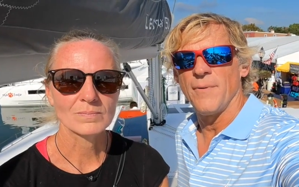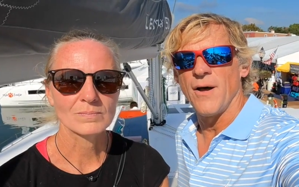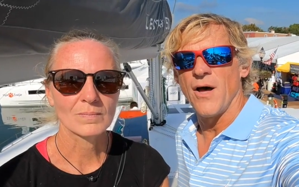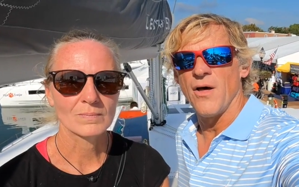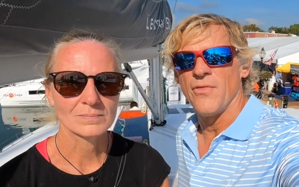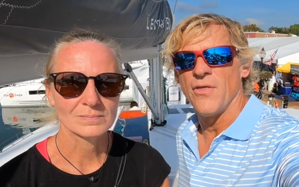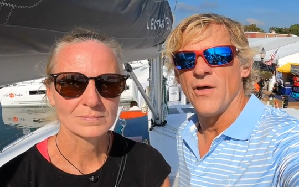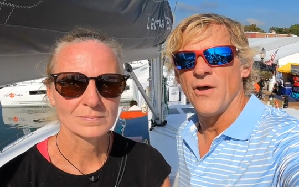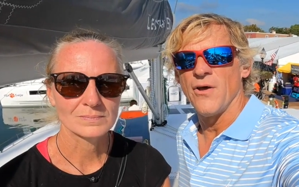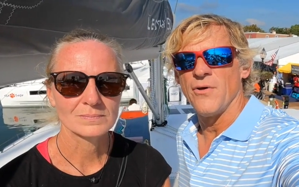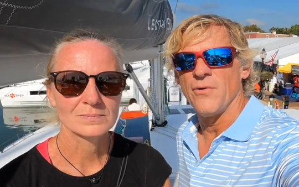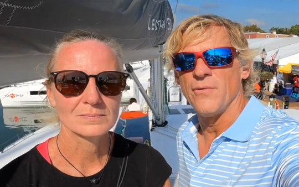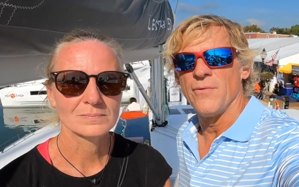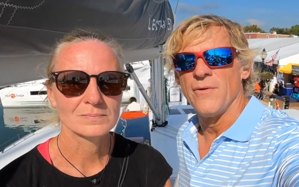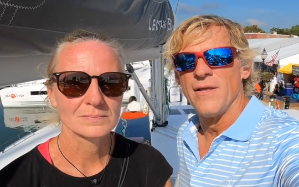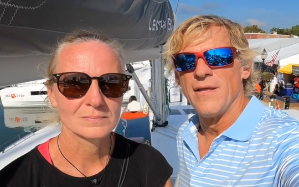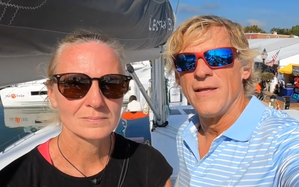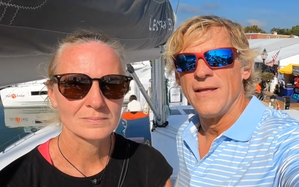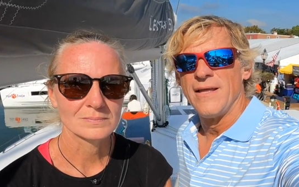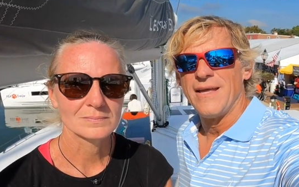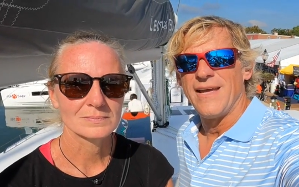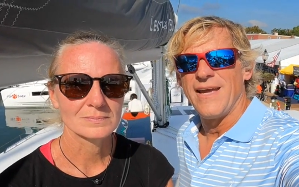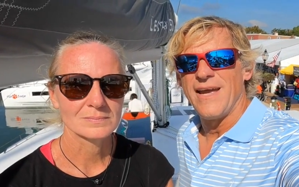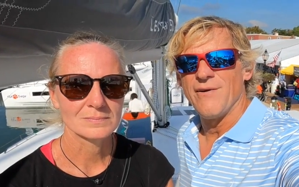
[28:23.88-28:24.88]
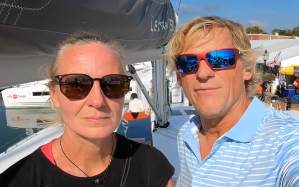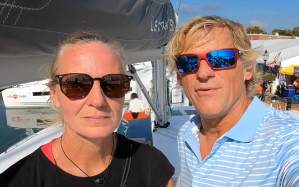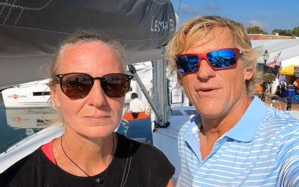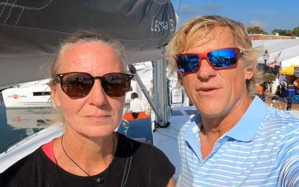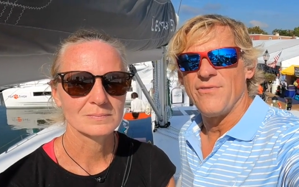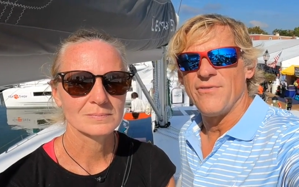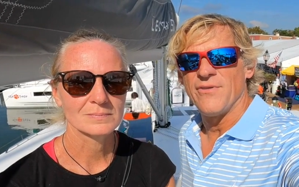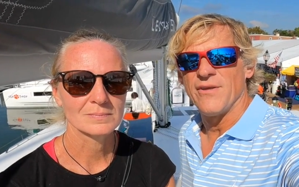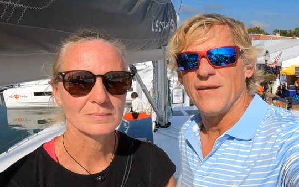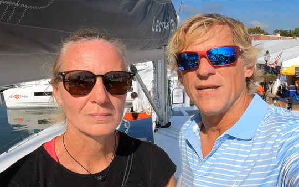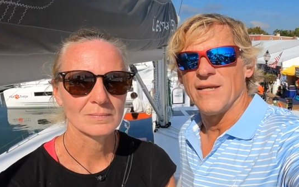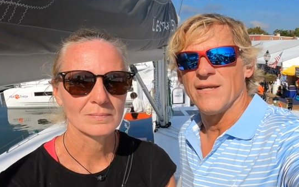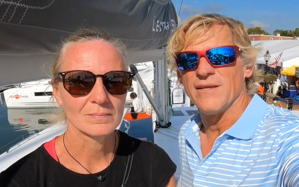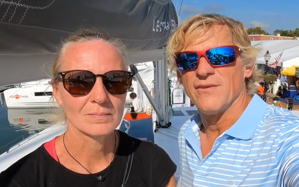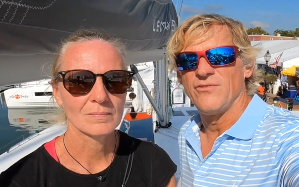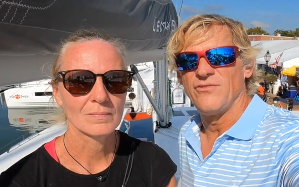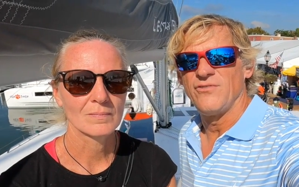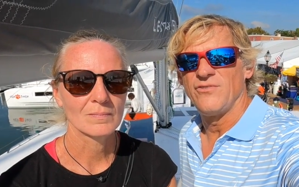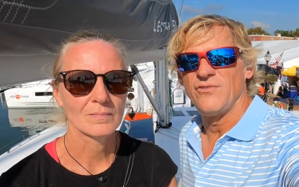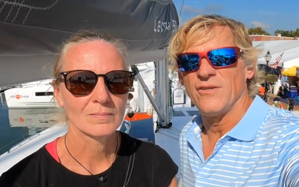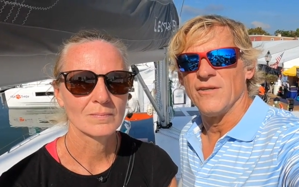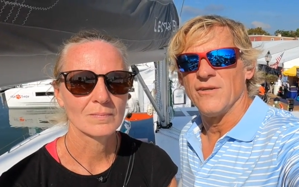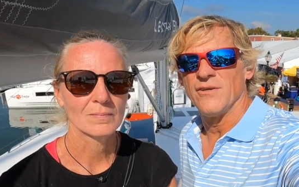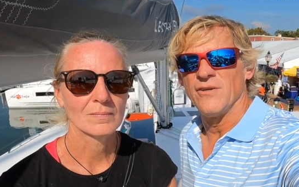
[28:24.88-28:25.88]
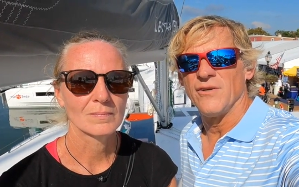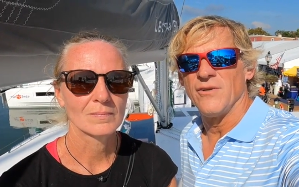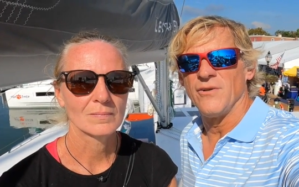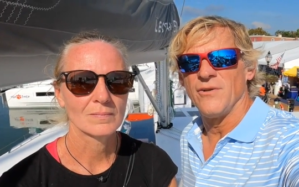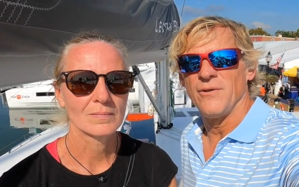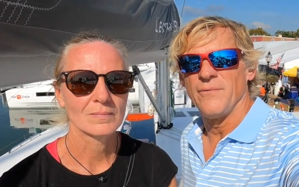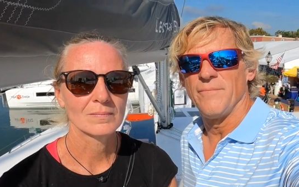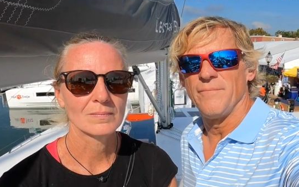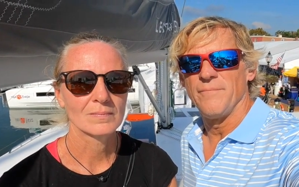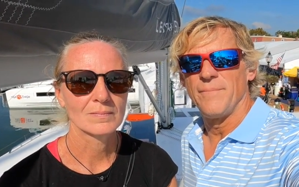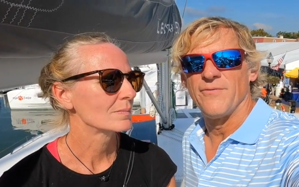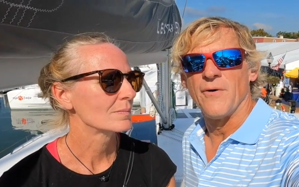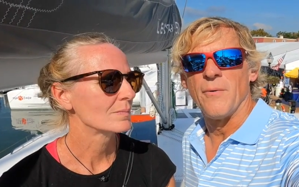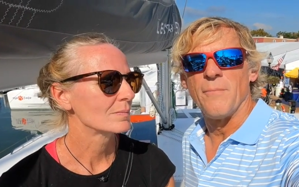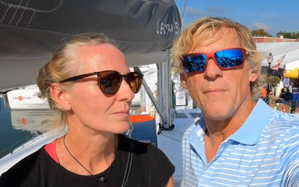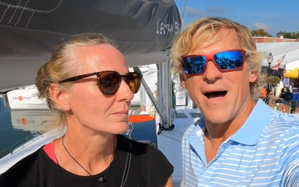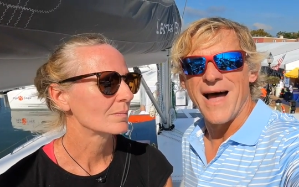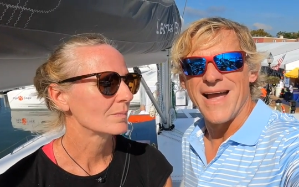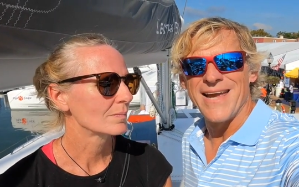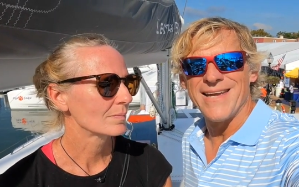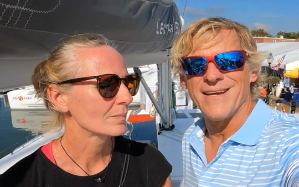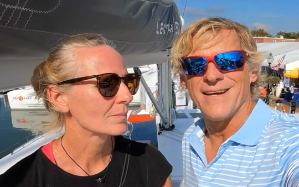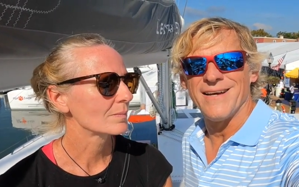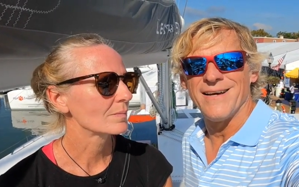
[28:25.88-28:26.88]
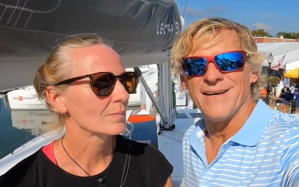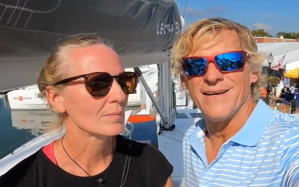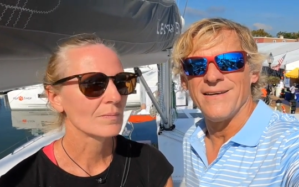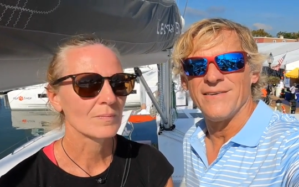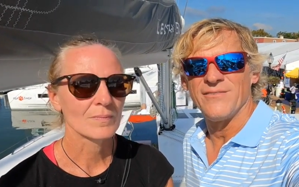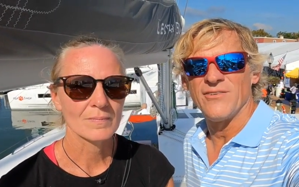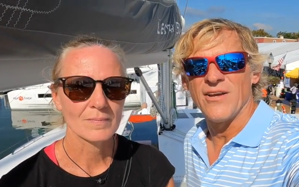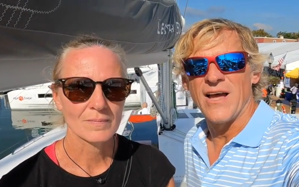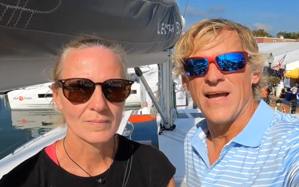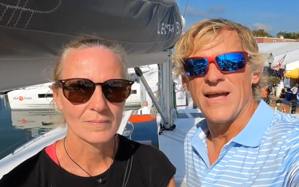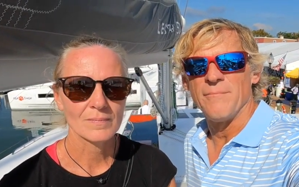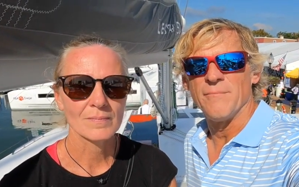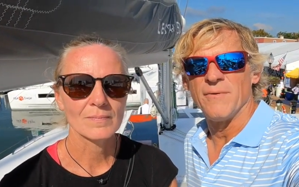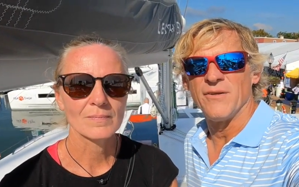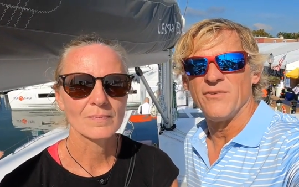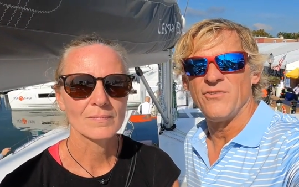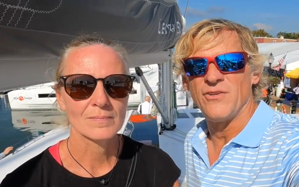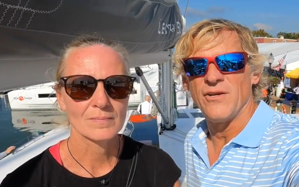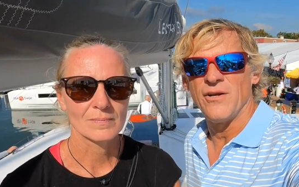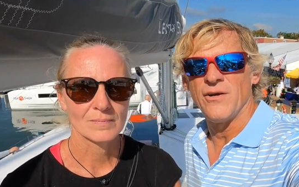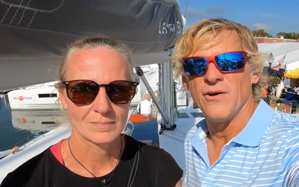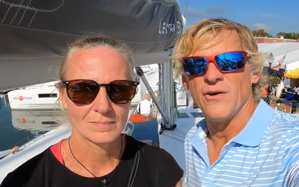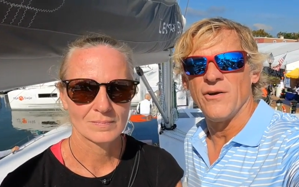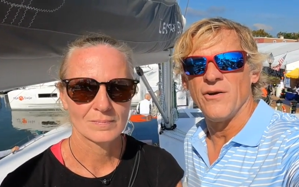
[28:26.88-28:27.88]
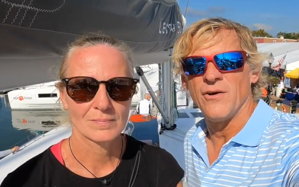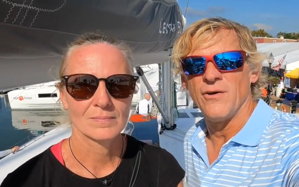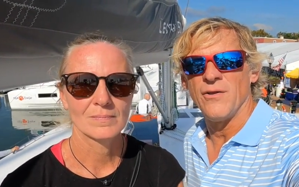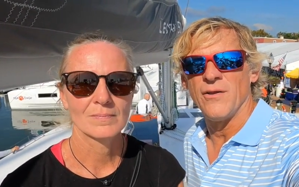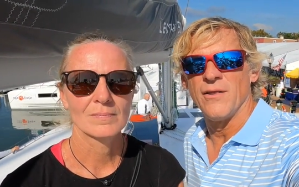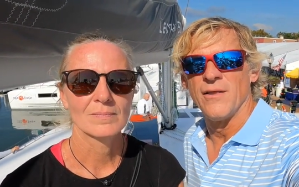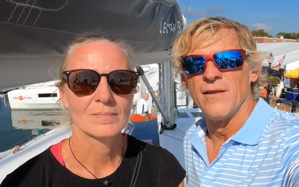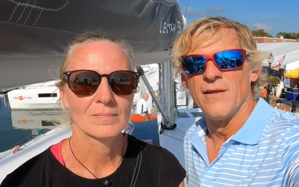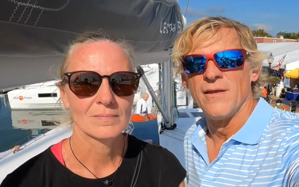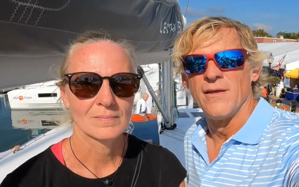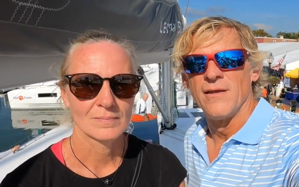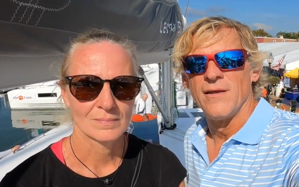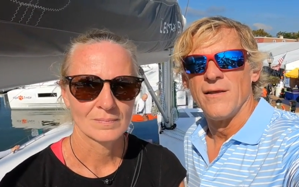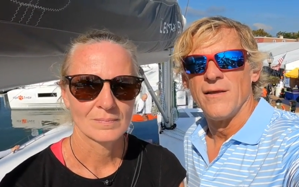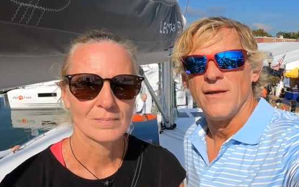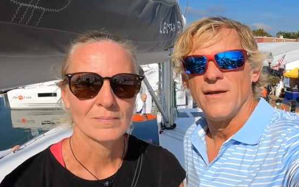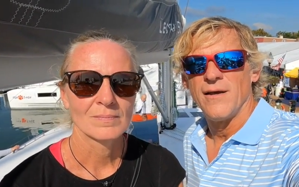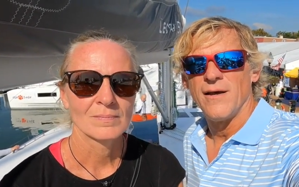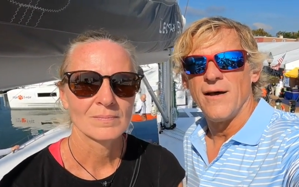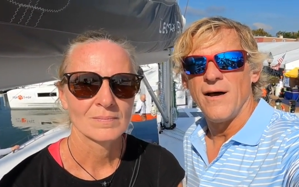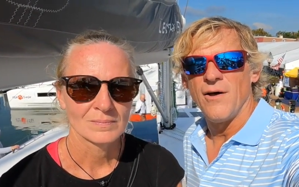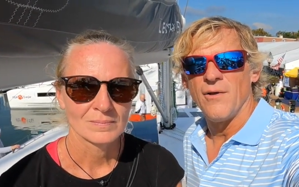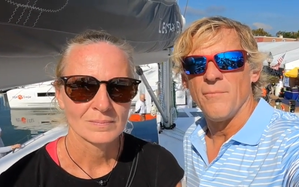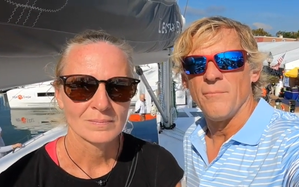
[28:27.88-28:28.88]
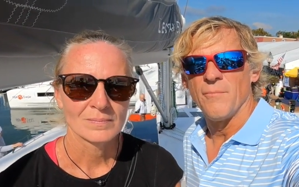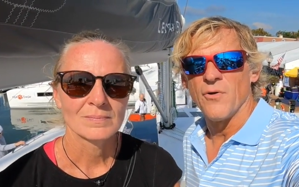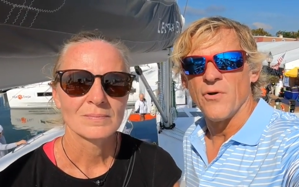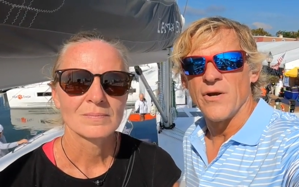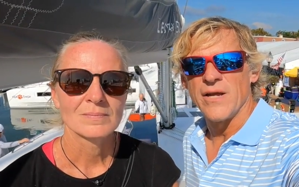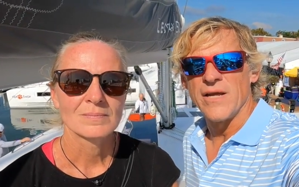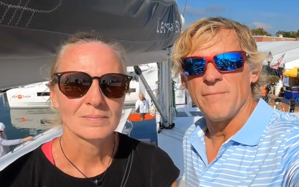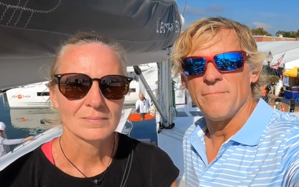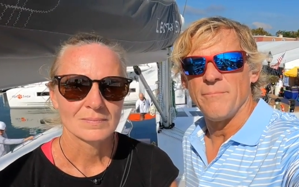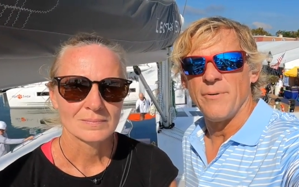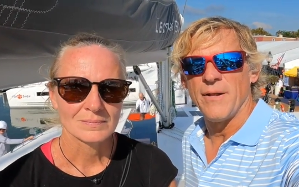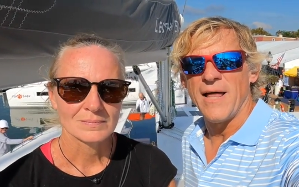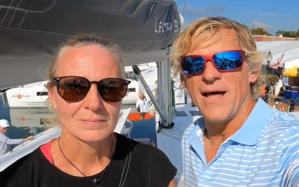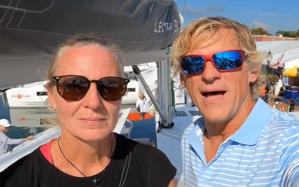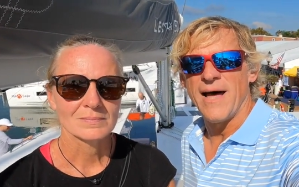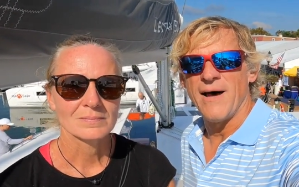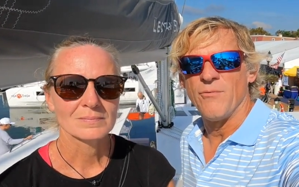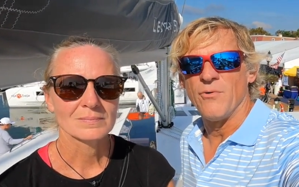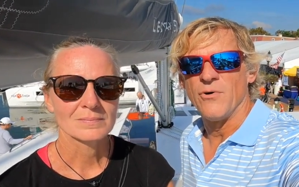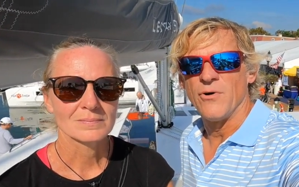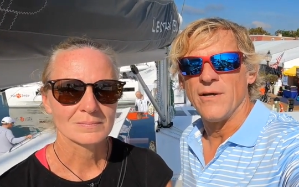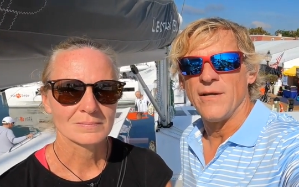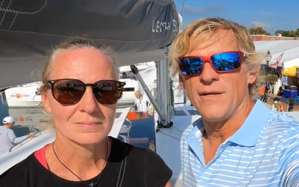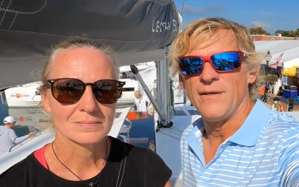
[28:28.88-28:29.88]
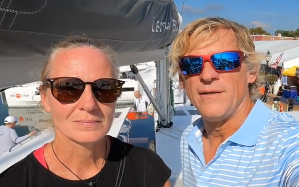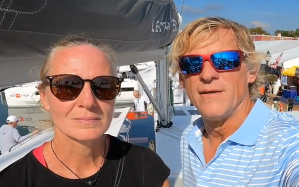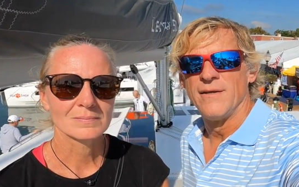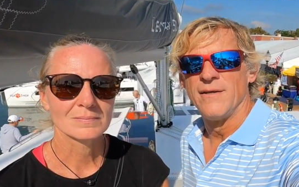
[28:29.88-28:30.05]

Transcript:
Speaker 1: although everything is still formica type material, uh, marine plywood.